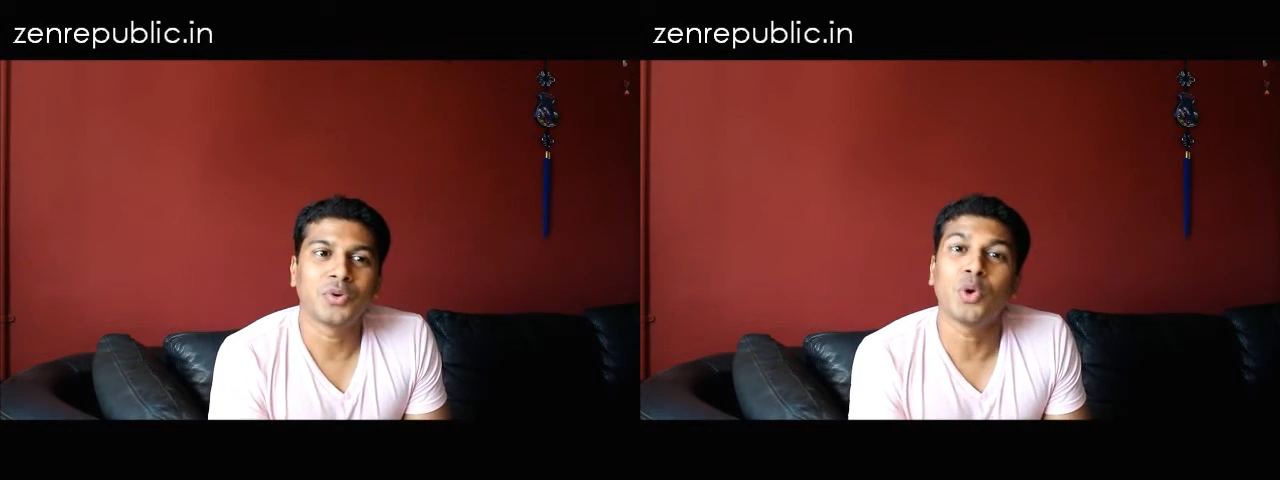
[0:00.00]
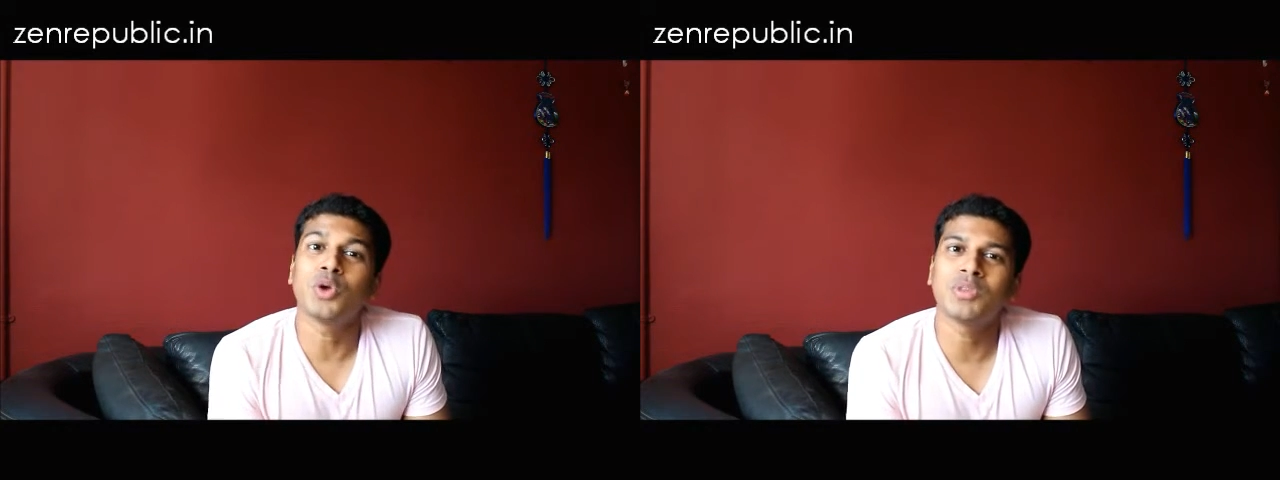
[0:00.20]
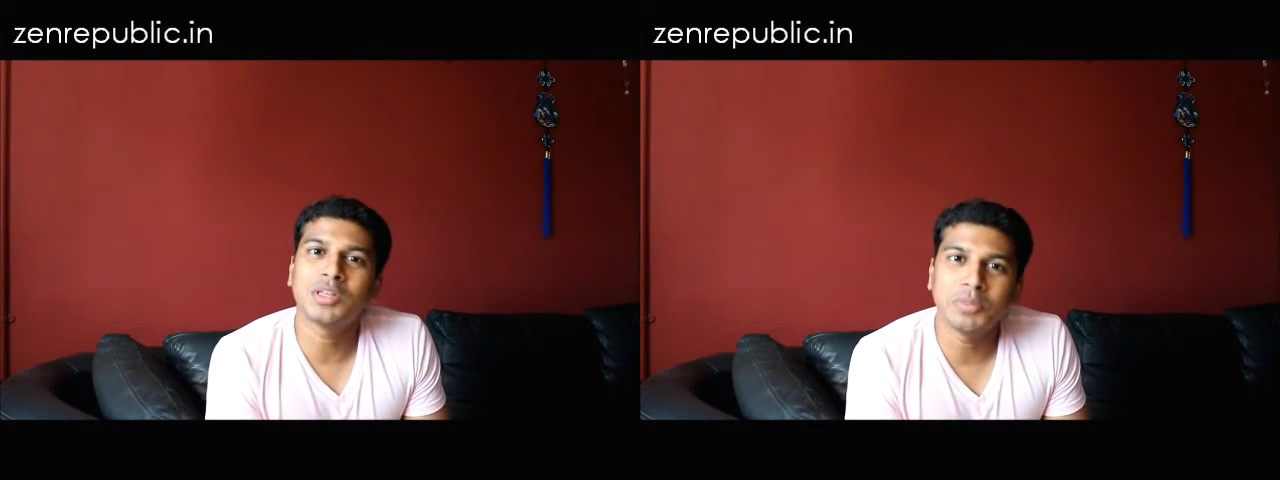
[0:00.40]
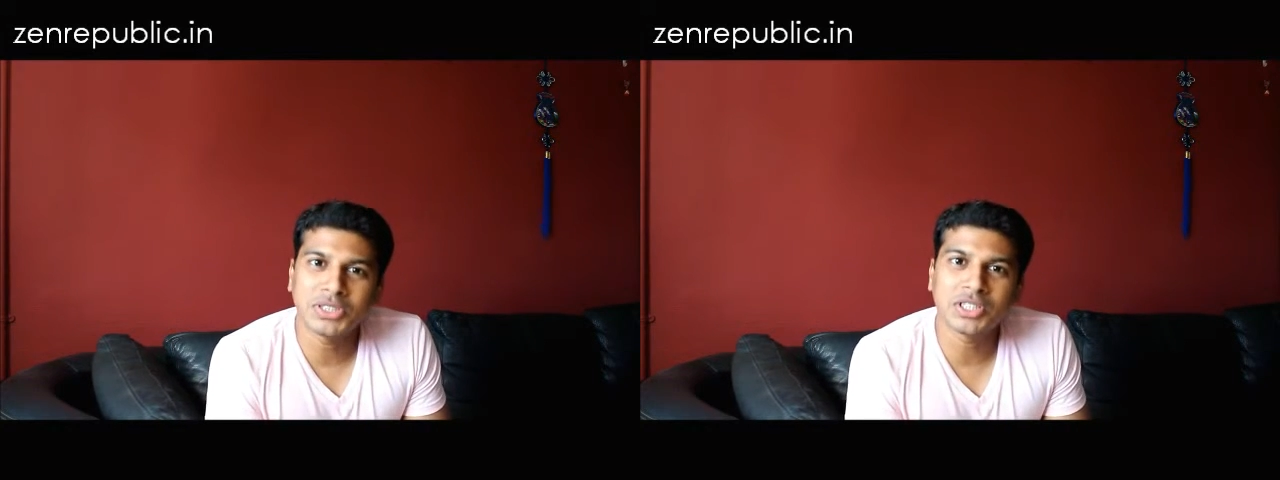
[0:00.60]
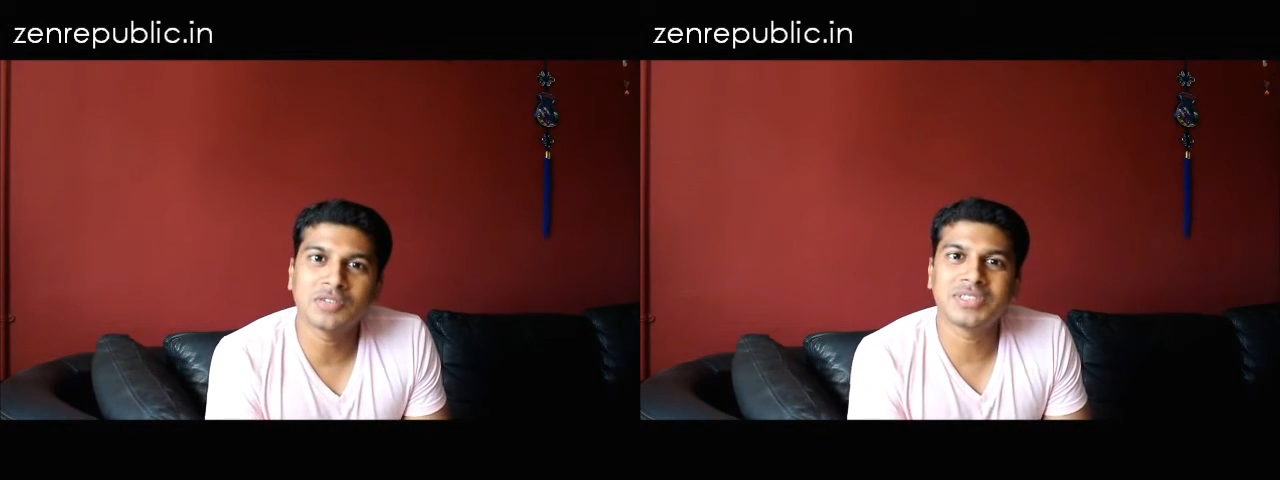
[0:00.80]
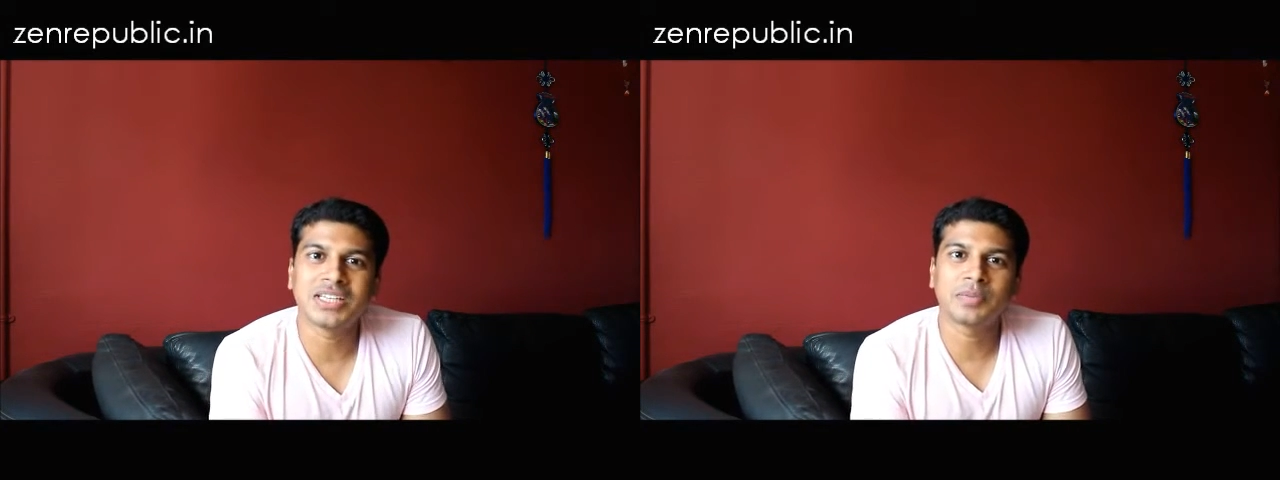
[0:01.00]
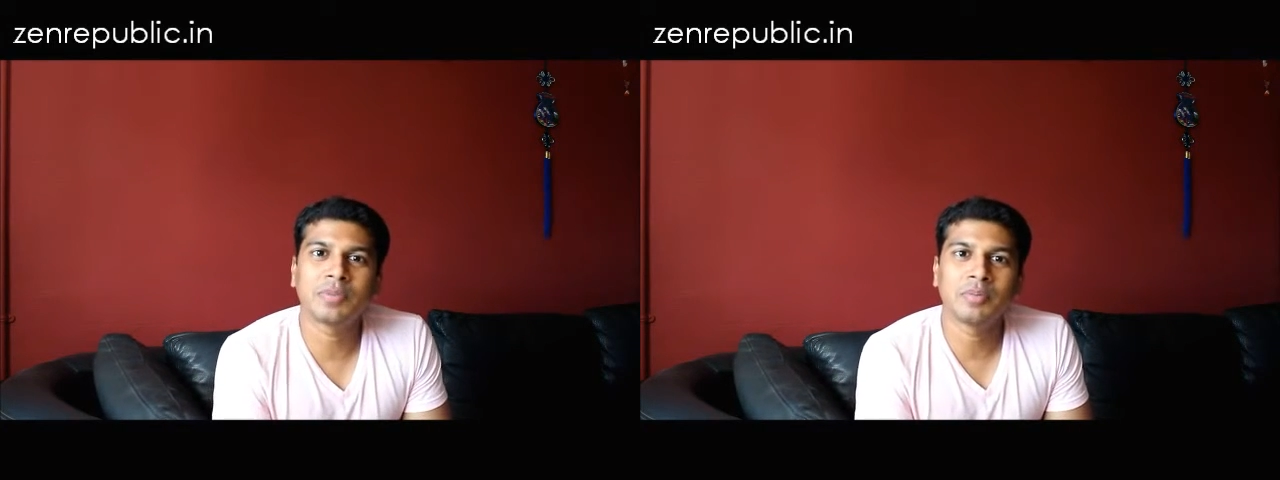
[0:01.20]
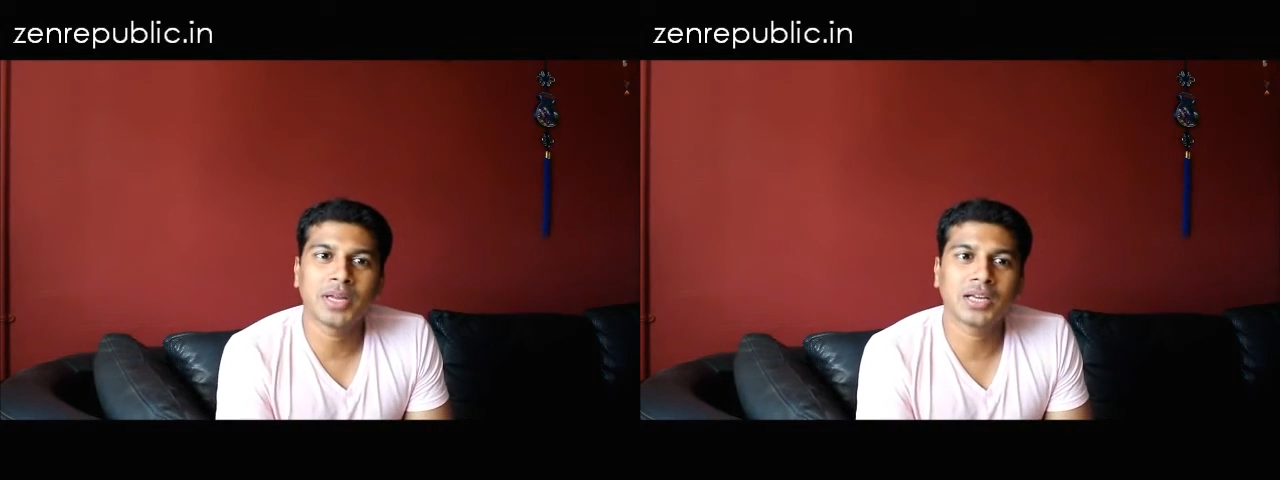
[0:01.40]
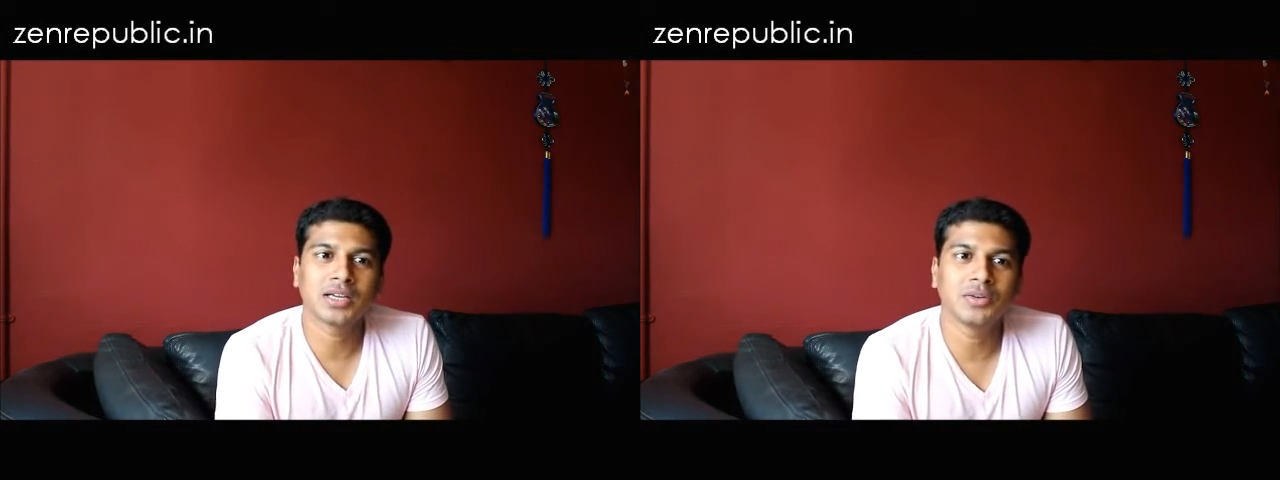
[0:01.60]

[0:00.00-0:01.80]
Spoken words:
going with the mission of Zen Republic,